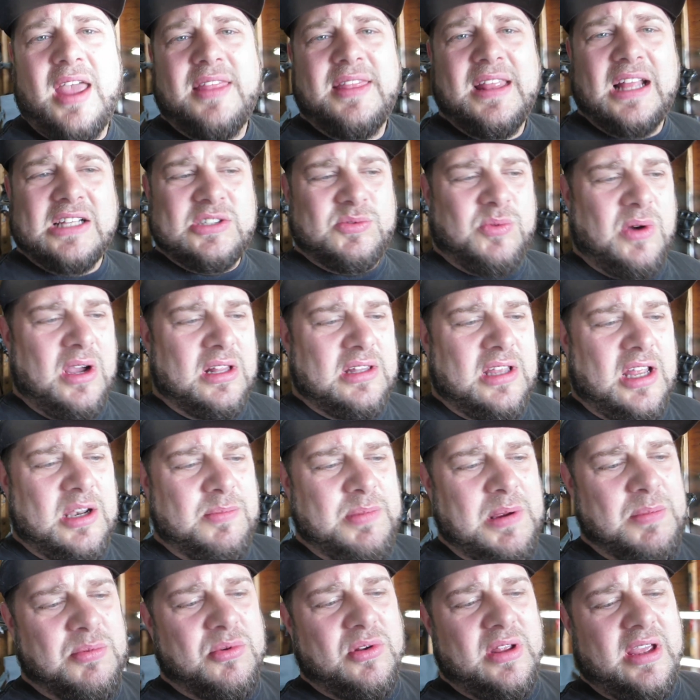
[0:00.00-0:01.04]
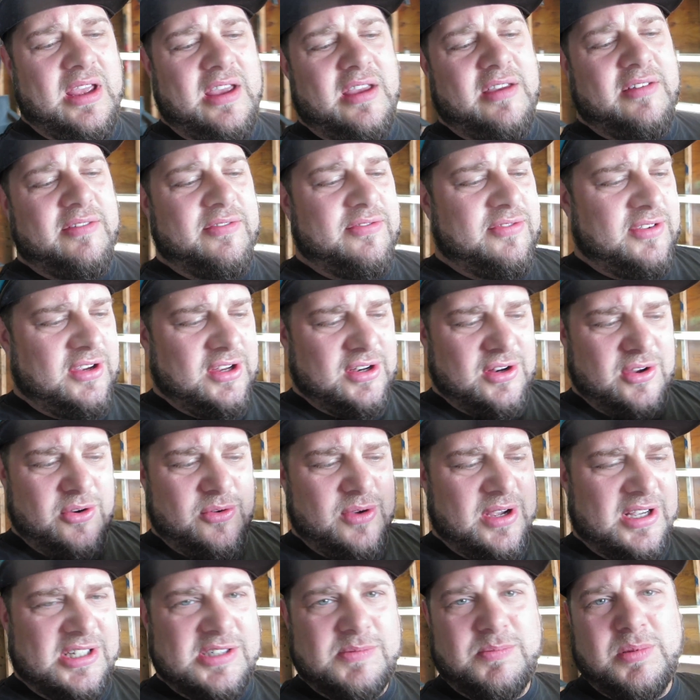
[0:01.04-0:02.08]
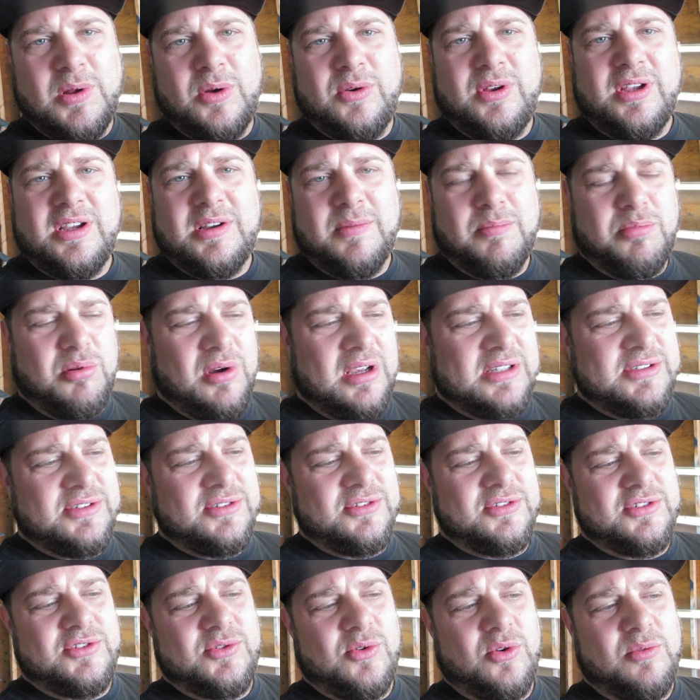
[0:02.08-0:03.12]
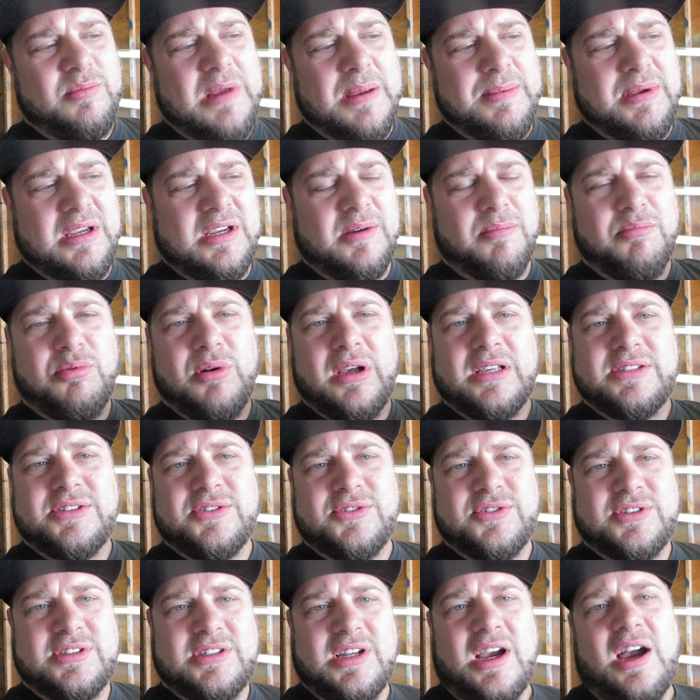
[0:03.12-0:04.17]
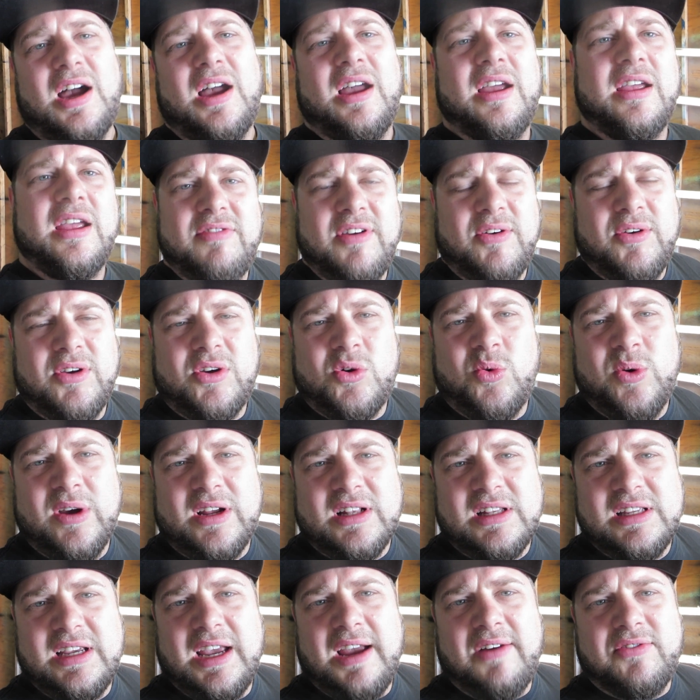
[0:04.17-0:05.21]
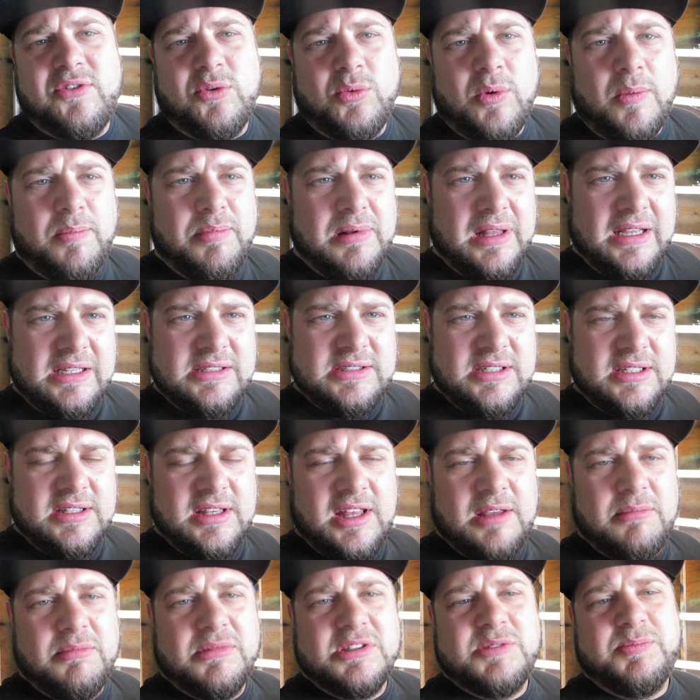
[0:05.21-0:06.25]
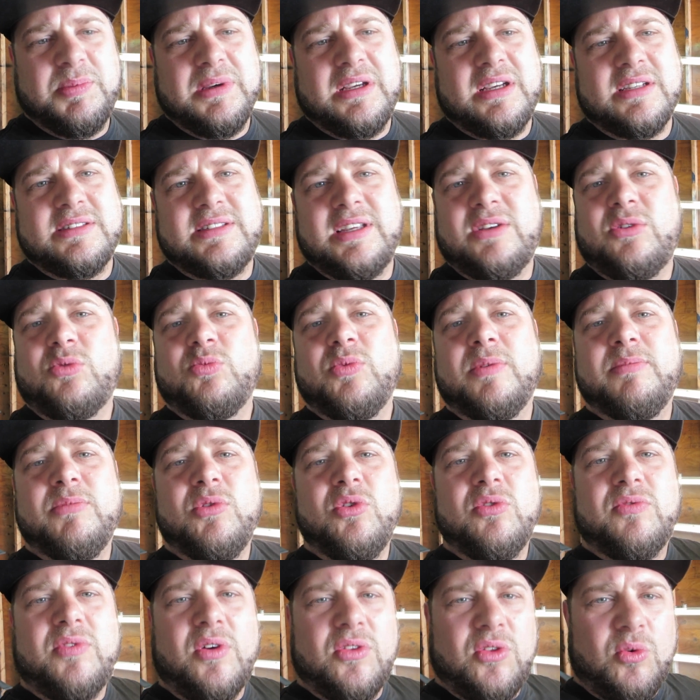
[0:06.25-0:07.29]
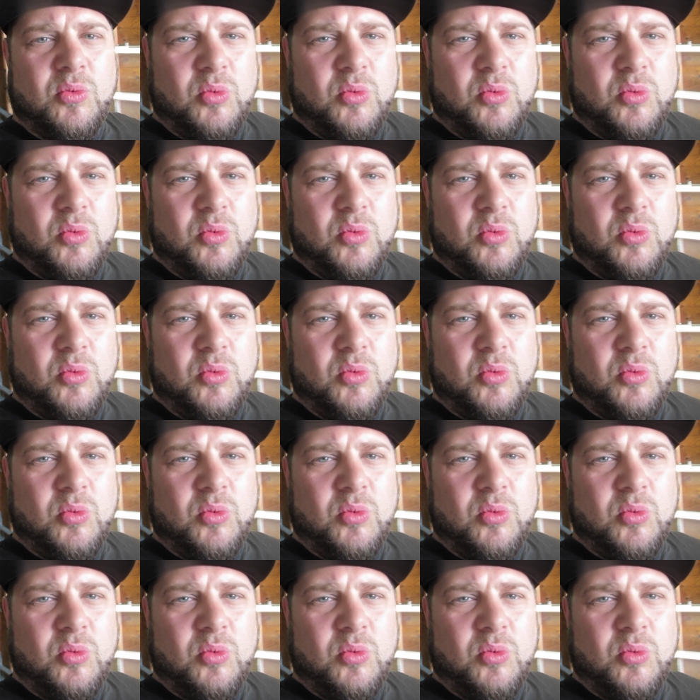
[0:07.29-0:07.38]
And that's why a lot of people have, exploding compressors, or maybe compressors die very quickly after replacing them, is because they don't remove all the